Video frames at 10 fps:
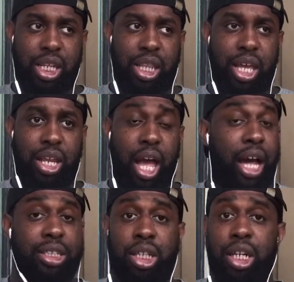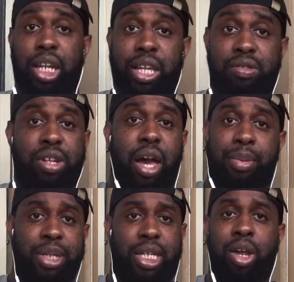they Oscar leaves out
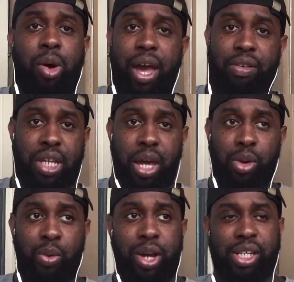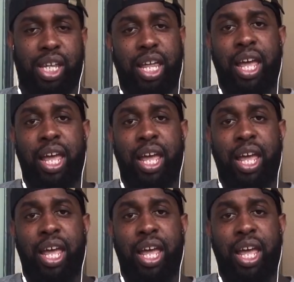because he don't have time to waste.